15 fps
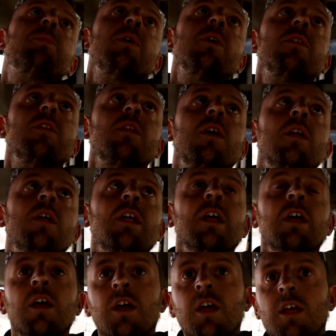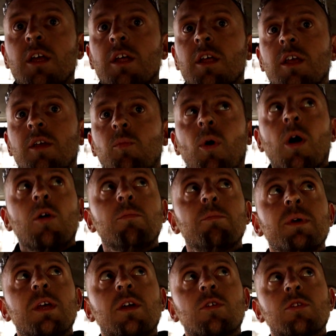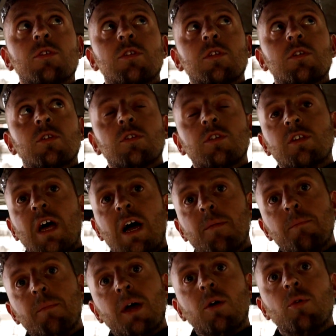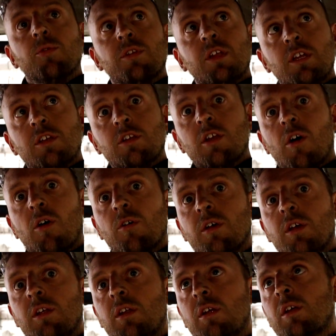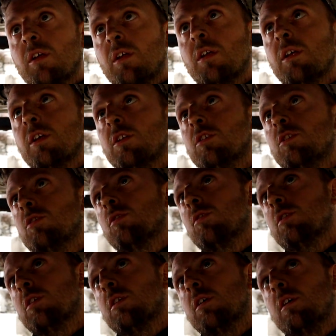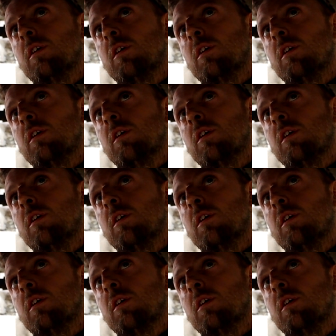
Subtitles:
But it won't be, because that metal's this side, it should